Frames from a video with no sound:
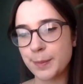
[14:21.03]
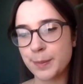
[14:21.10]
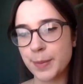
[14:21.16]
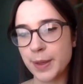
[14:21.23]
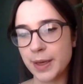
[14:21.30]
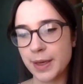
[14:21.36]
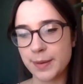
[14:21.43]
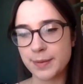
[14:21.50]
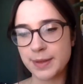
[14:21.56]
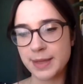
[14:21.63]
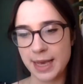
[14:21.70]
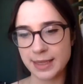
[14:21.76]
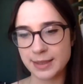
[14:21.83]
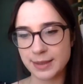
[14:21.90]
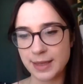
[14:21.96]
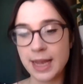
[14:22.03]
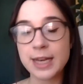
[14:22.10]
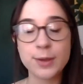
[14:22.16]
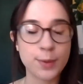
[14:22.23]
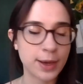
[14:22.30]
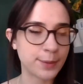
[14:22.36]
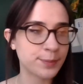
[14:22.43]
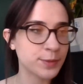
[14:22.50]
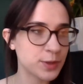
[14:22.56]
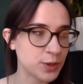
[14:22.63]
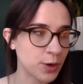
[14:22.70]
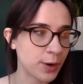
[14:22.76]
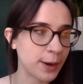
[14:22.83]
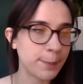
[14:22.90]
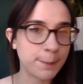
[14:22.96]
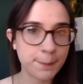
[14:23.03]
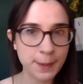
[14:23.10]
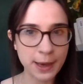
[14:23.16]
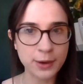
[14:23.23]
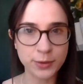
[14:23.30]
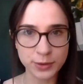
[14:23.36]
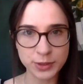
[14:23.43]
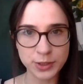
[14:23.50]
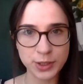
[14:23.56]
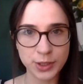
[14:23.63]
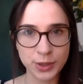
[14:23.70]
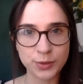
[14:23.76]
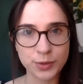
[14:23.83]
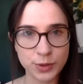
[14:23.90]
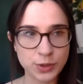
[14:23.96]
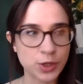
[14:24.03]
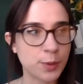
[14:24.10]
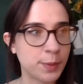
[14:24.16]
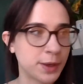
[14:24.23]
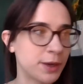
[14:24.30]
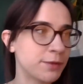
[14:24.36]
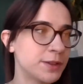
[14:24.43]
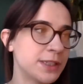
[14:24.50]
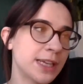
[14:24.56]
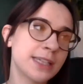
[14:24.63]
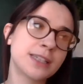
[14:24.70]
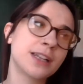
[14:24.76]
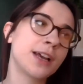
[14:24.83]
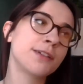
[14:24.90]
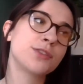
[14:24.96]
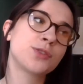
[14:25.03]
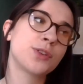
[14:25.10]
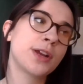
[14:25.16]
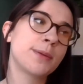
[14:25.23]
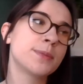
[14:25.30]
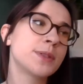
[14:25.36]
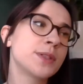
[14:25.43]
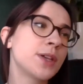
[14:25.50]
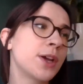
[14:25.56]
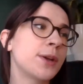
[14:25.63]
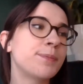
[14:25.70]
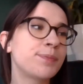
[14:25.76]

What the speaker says: But yes, anyway, sorry, back onto the topic of today's live stream. So,